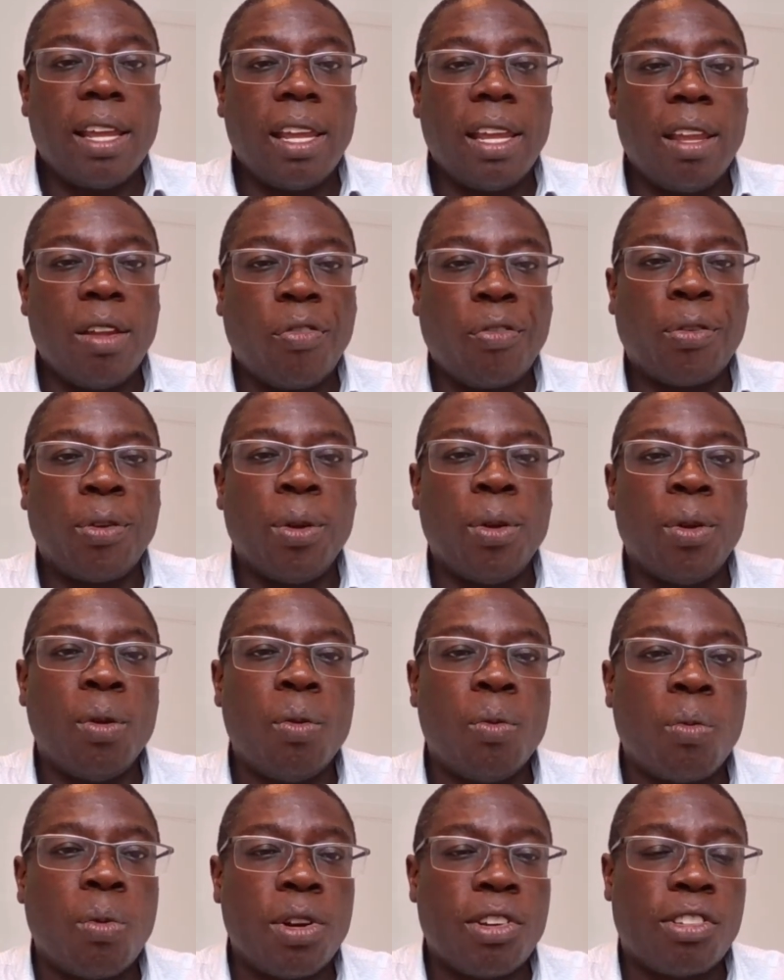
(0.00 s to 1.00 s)
if
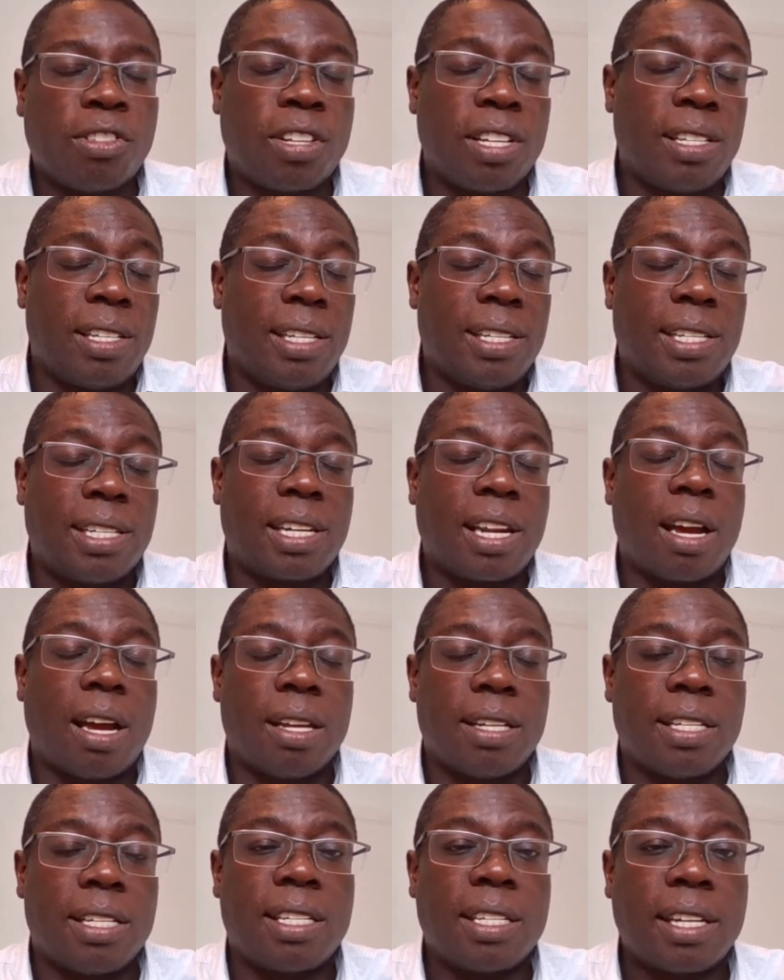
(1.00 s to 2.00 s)
you wish to
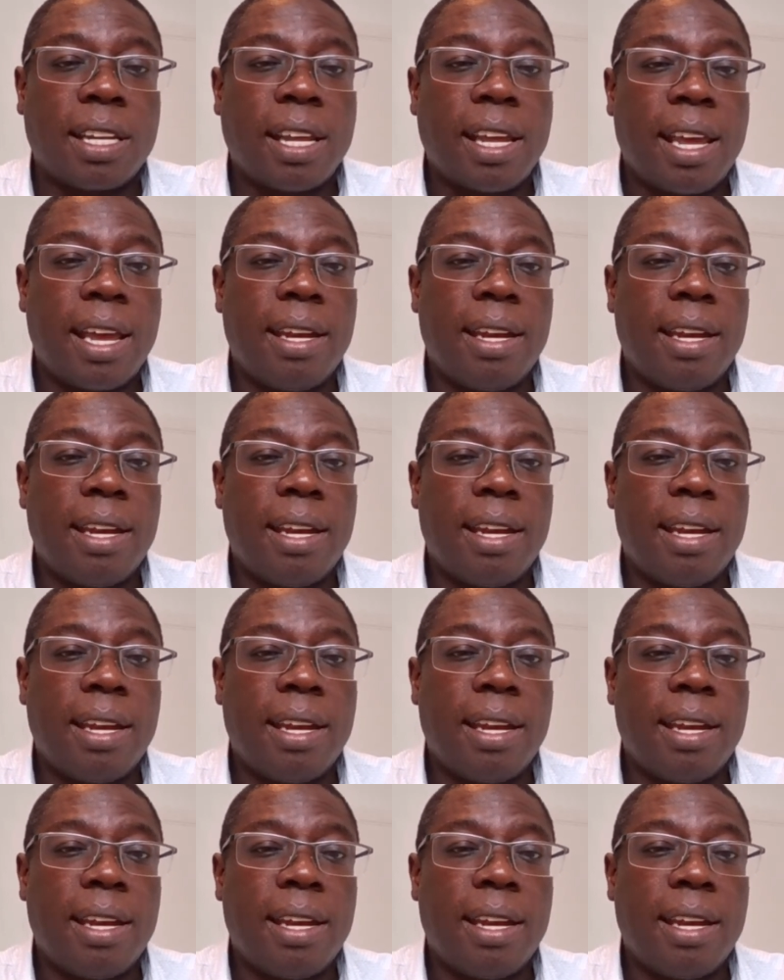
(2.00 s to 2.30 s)
discuss